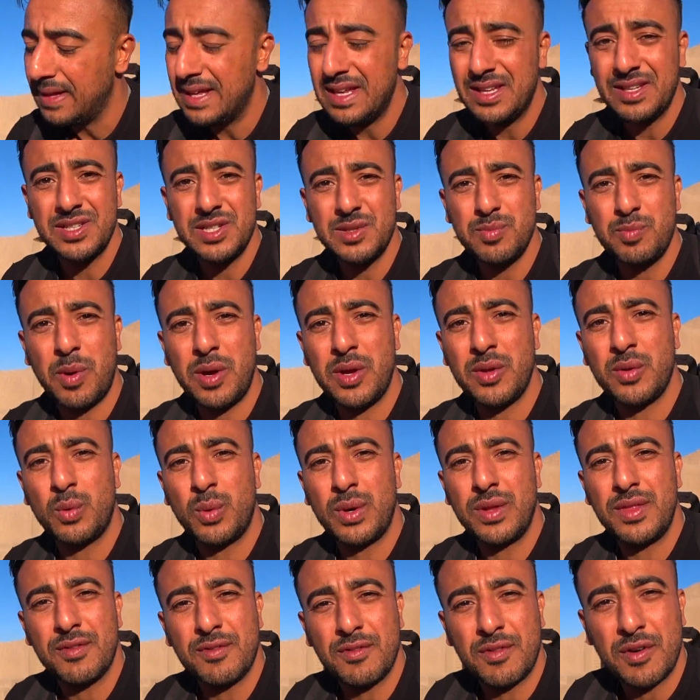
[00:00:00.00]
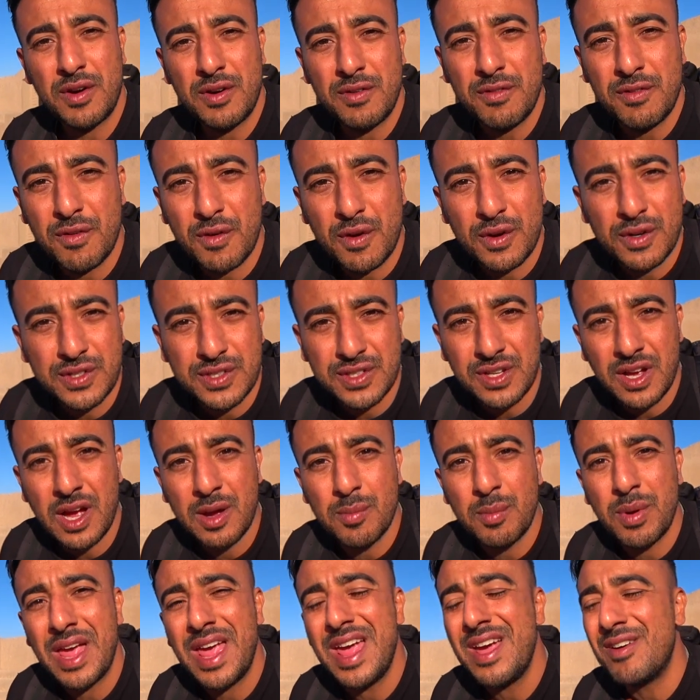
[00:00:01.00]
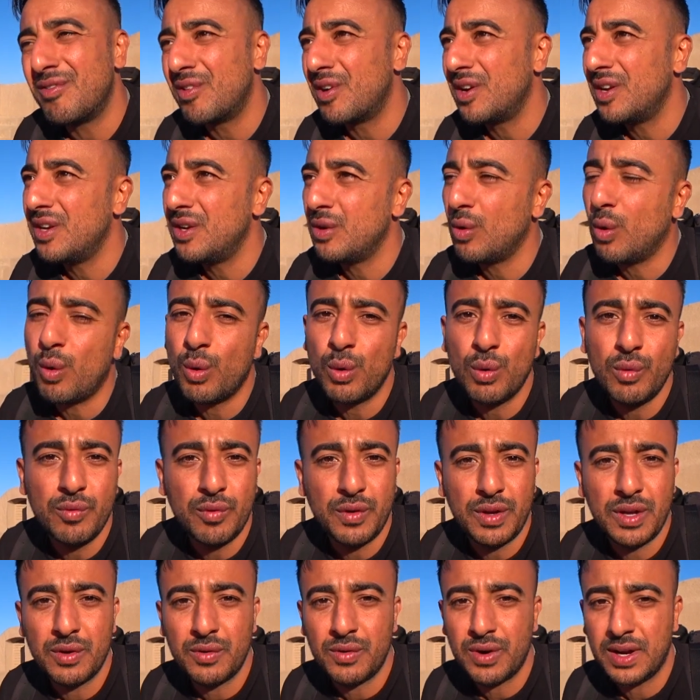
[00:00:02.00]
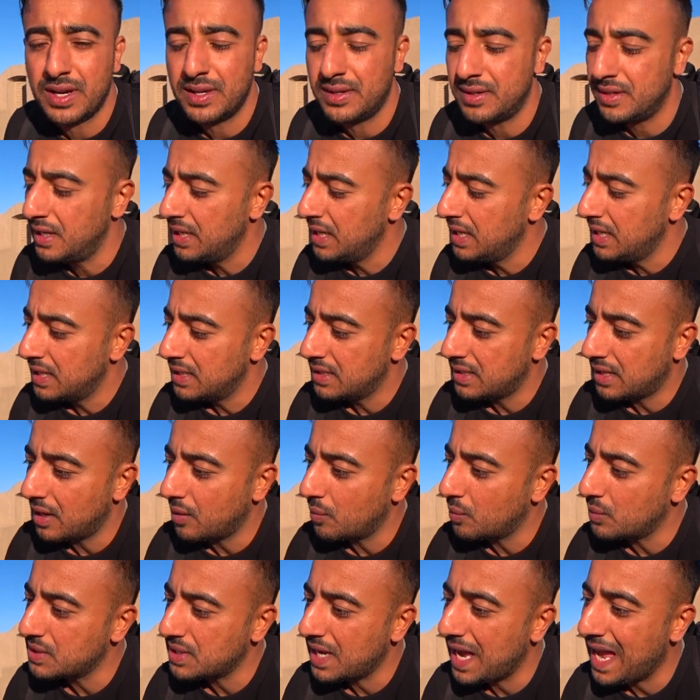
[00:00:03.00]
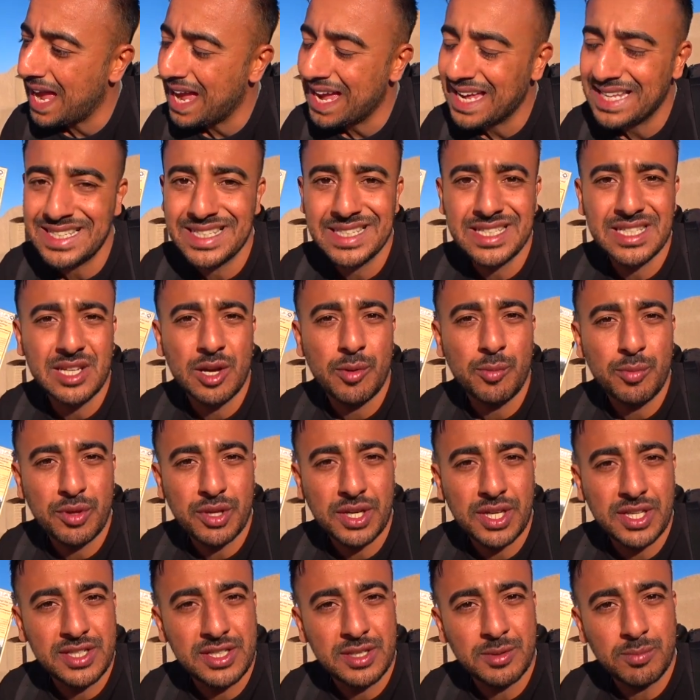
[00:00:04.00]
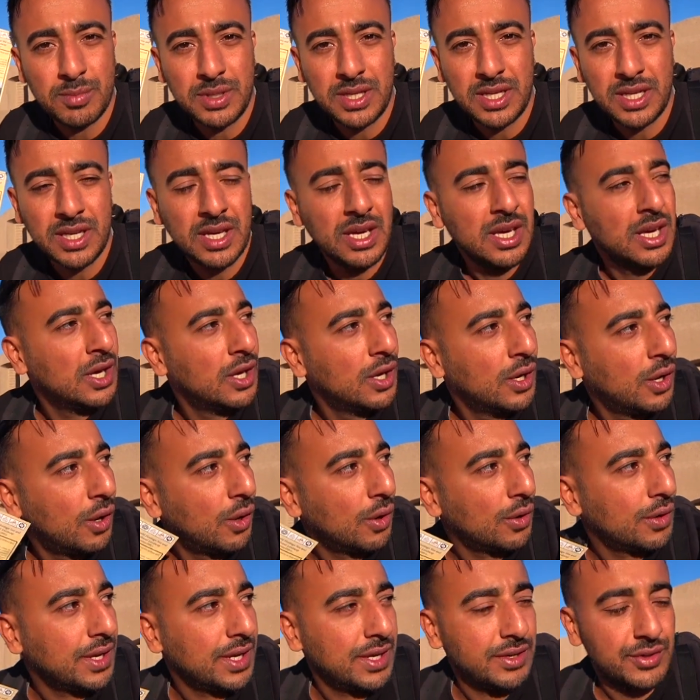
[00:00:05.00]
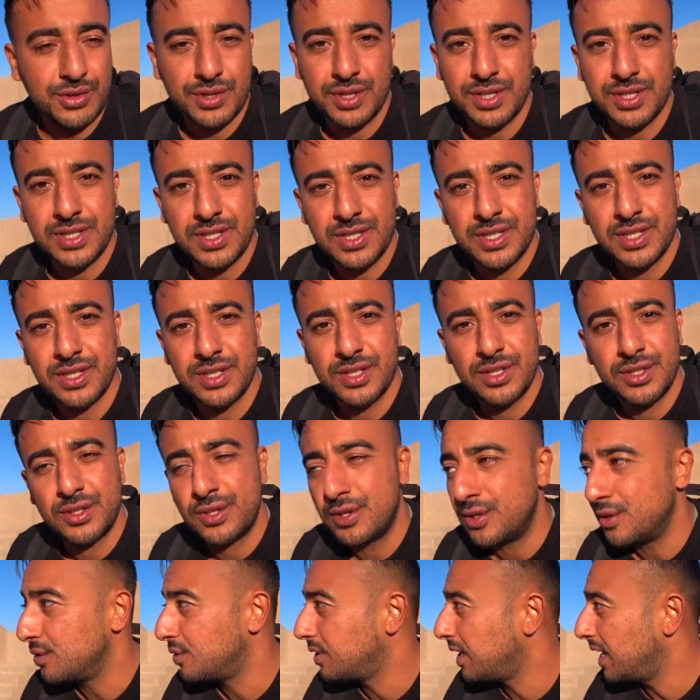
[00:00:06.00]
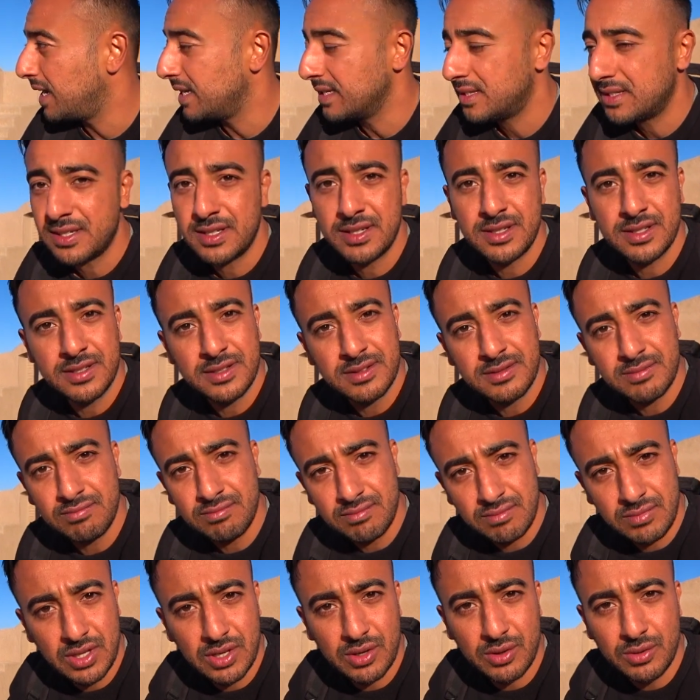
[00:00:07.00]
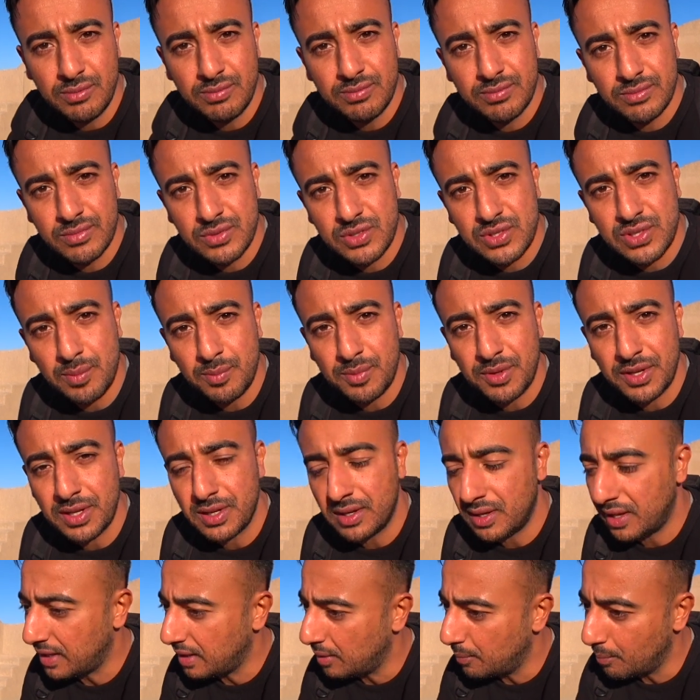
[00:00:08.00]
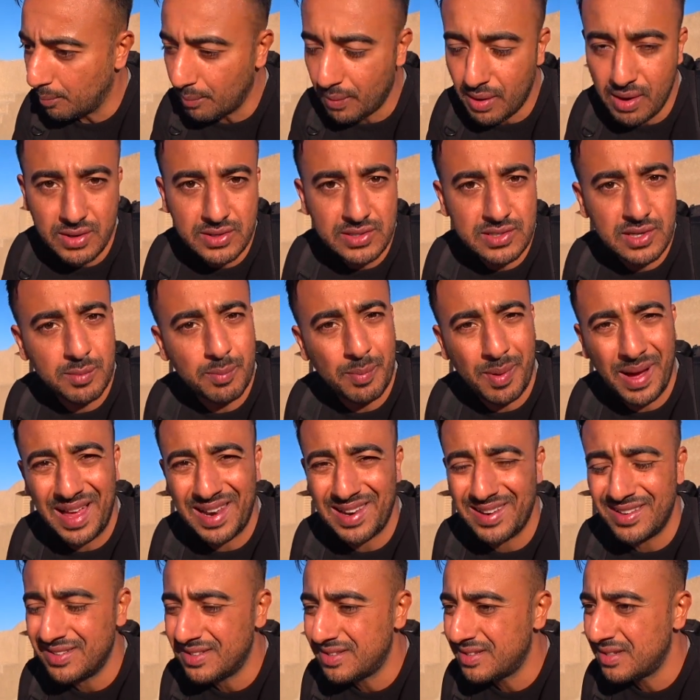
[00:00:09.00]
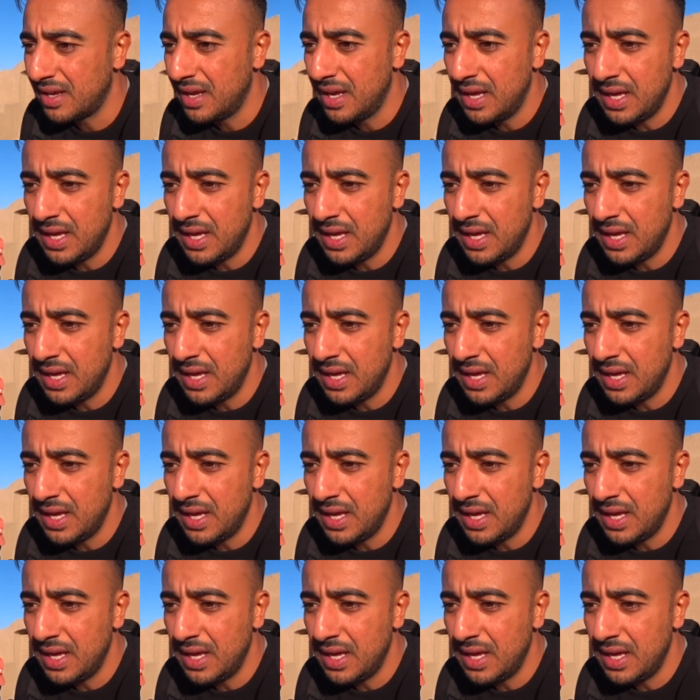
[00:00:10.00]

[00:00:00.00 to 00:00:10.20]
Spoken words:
This is, by the way, the very first time ever in all of Iran that it was handed something to me on entrance to look at, you know, something like a mosque, palace,